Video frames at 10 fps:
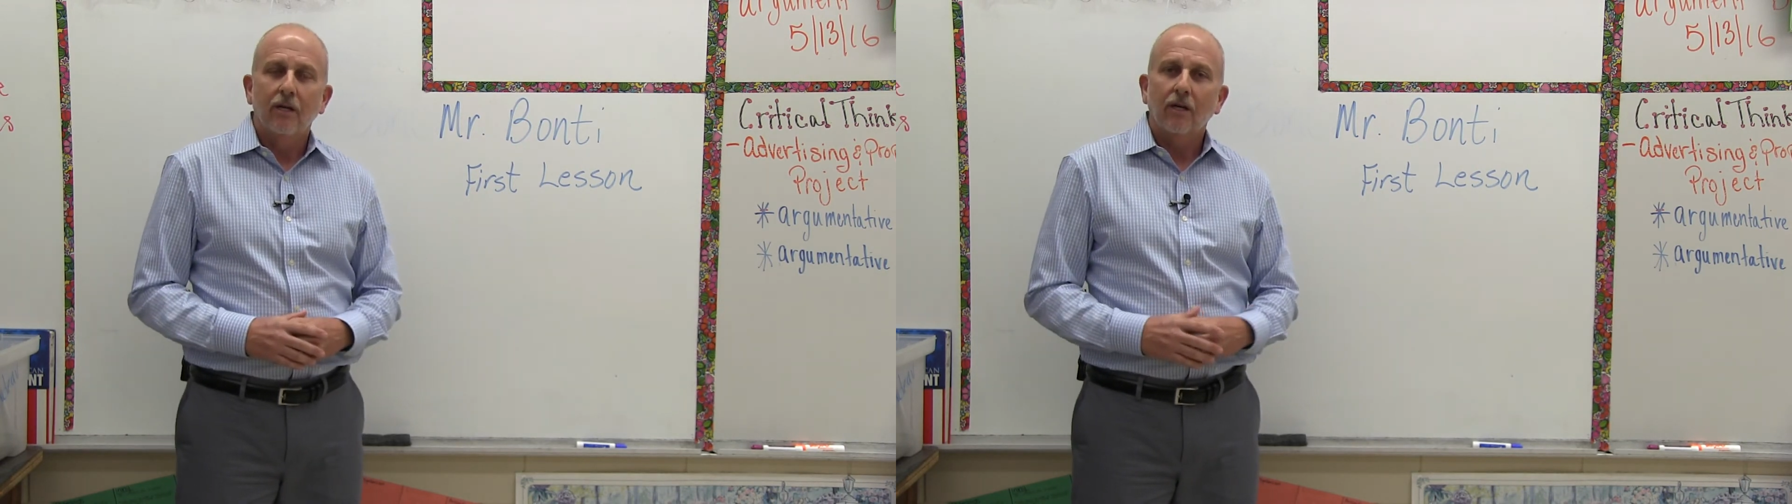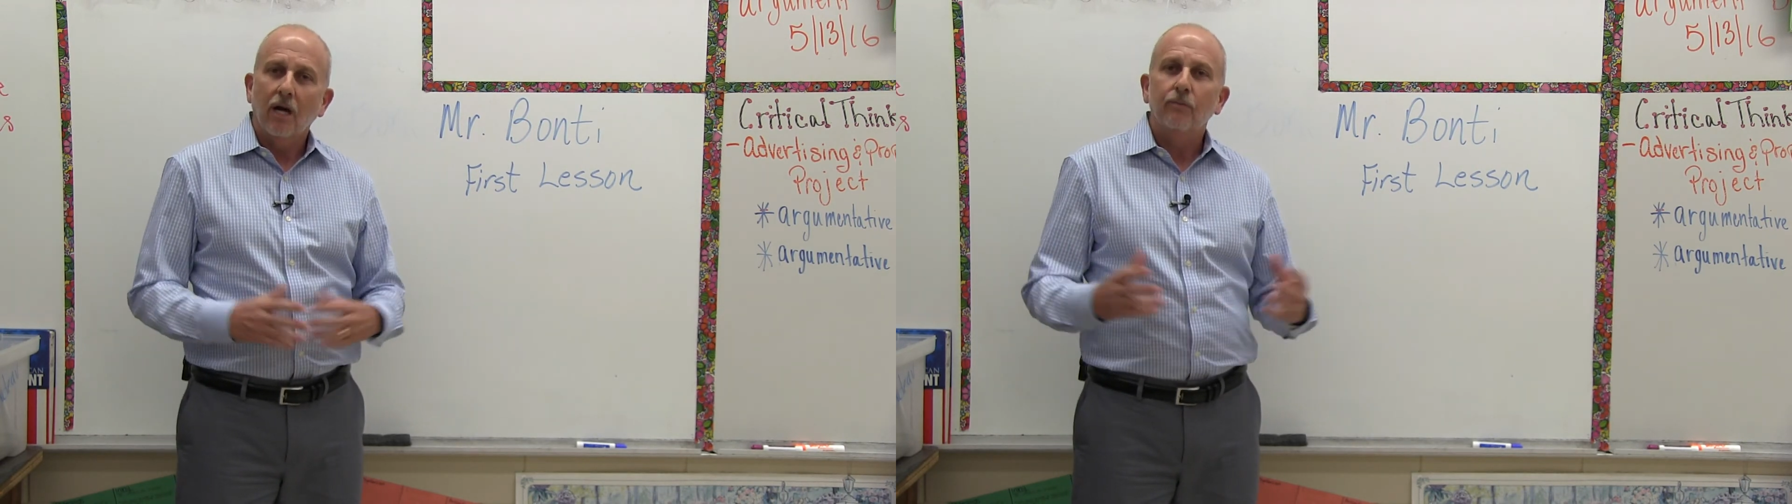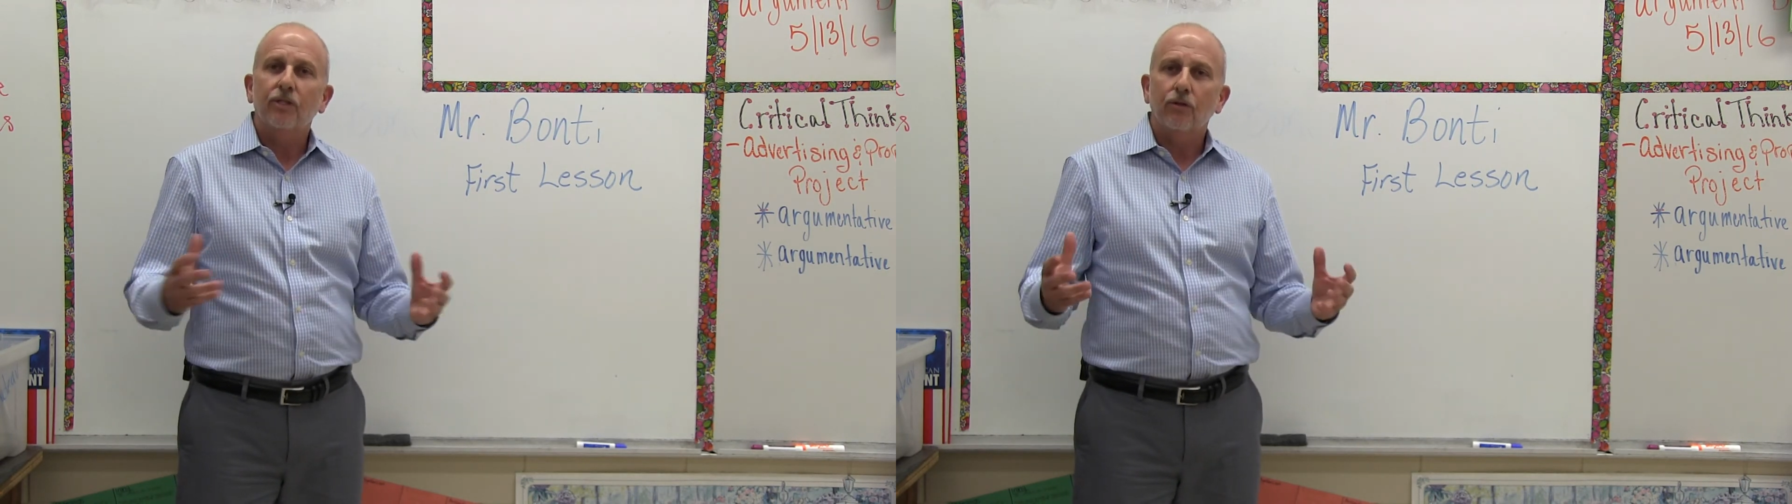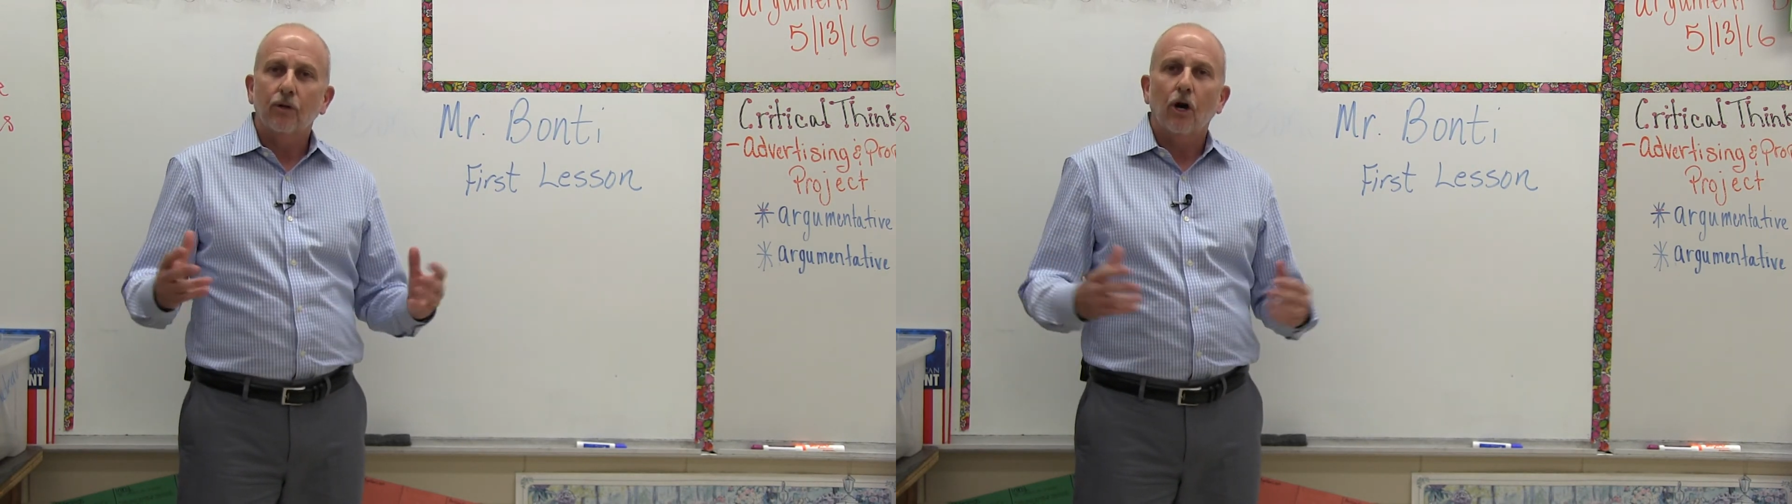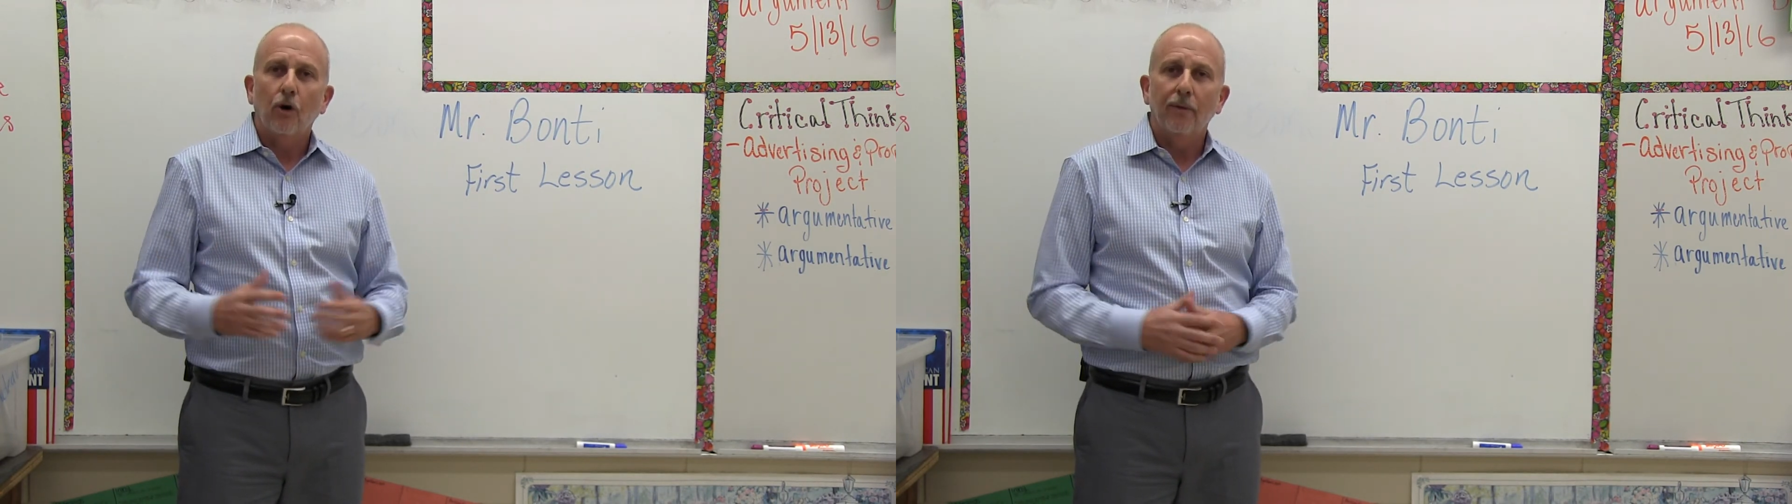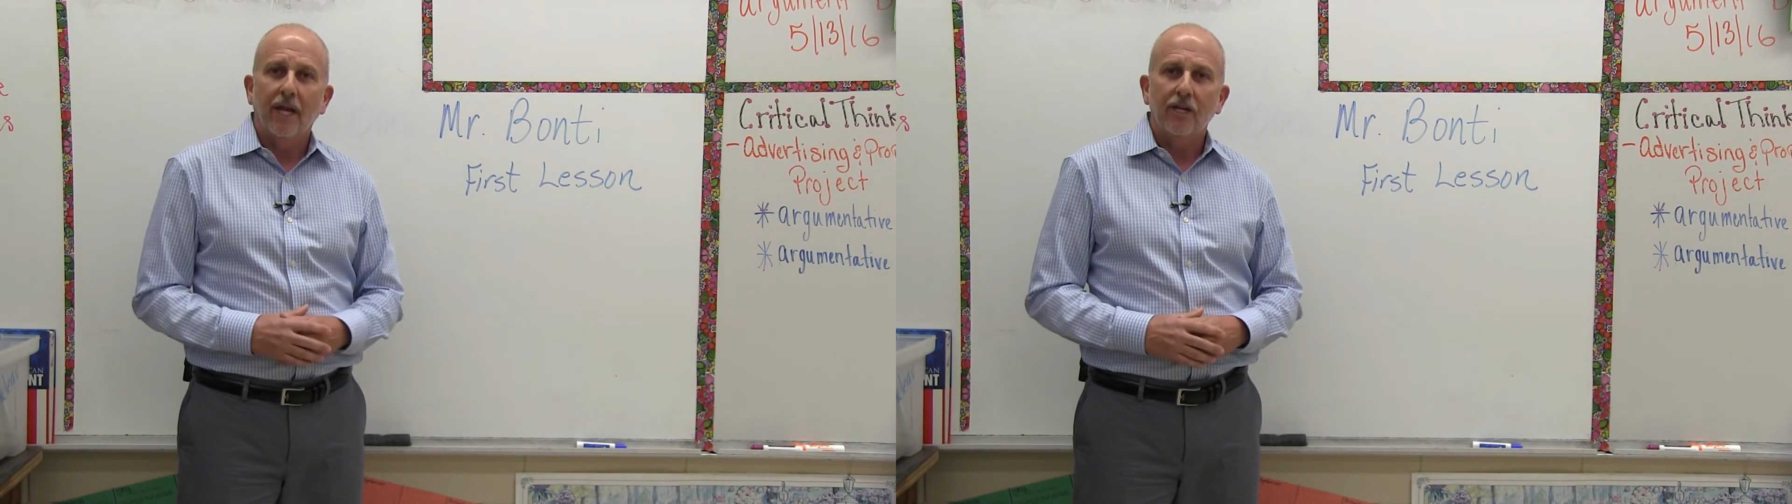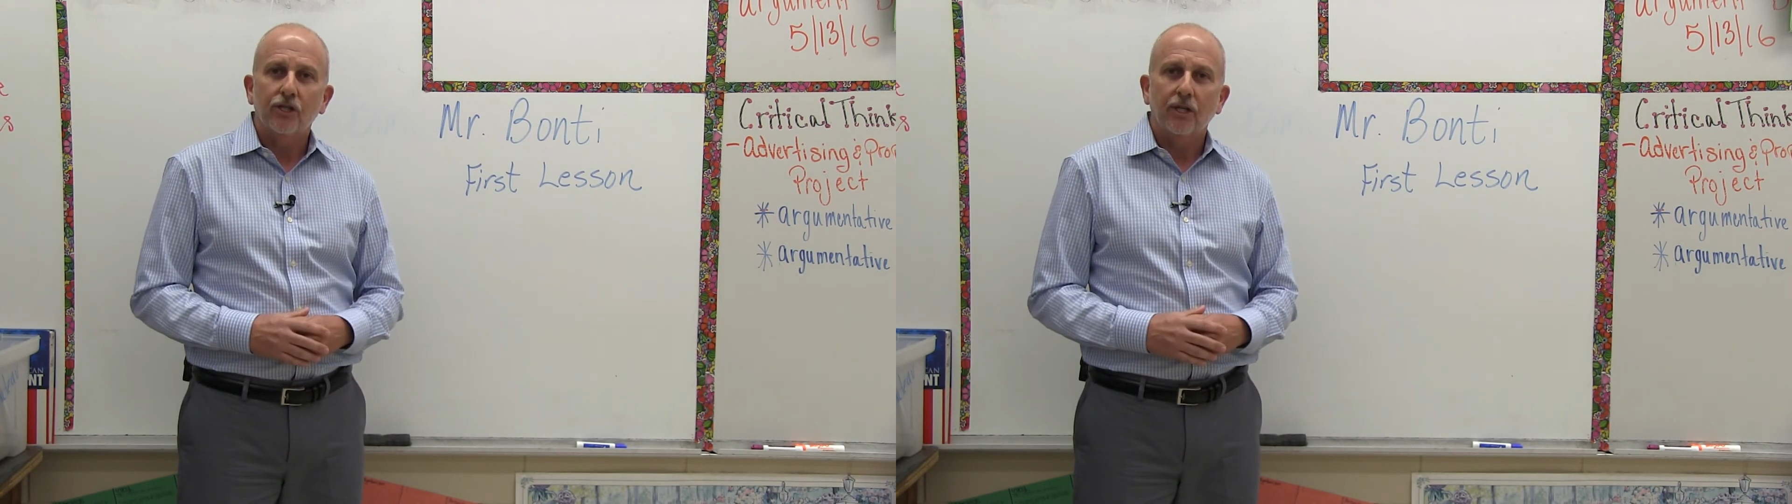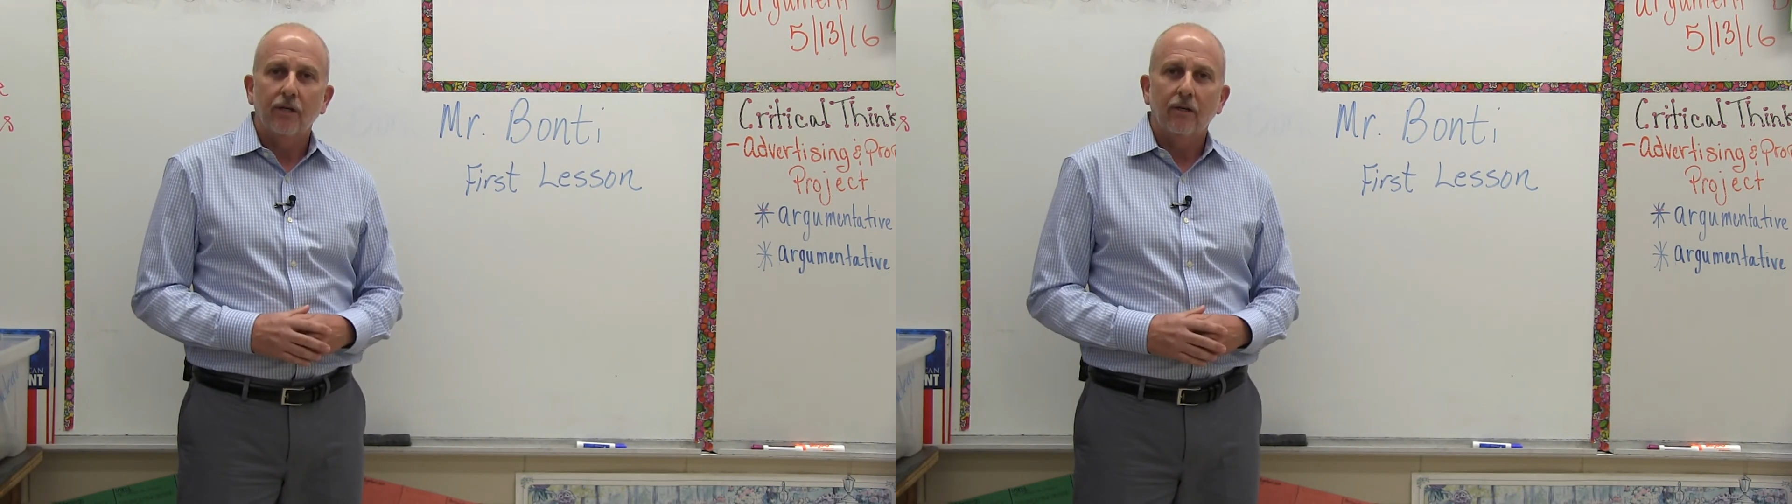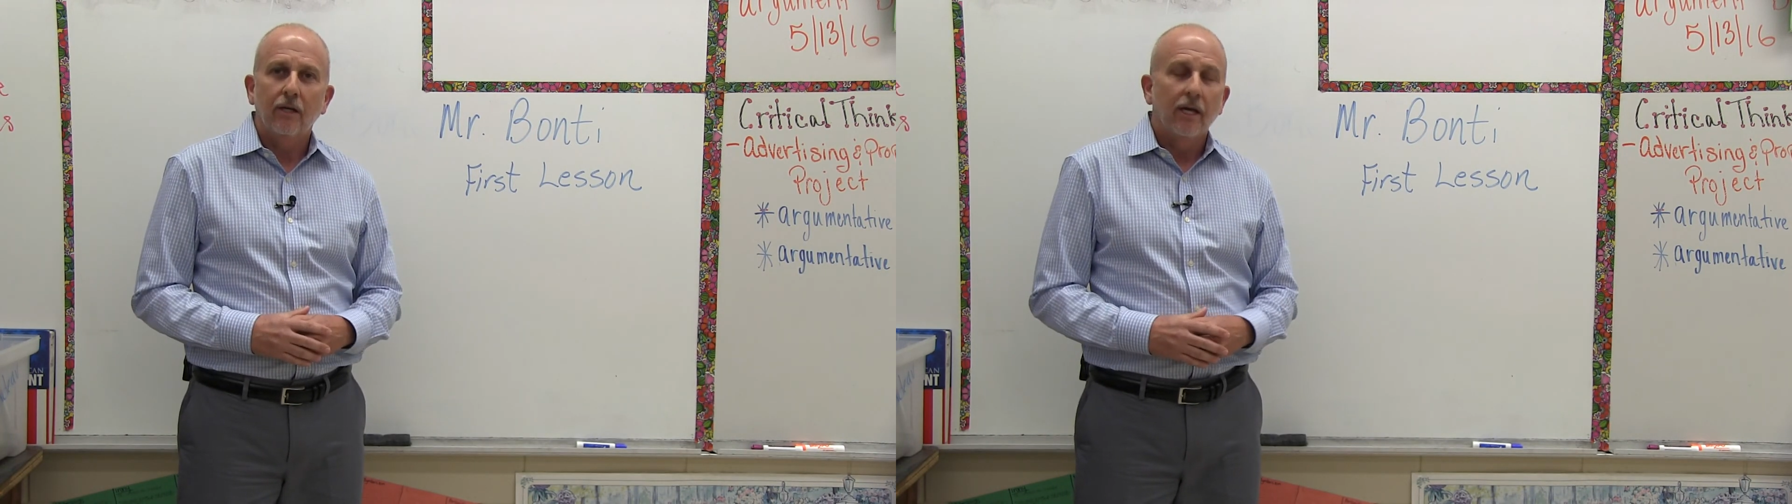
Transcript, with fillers: comes to a culmination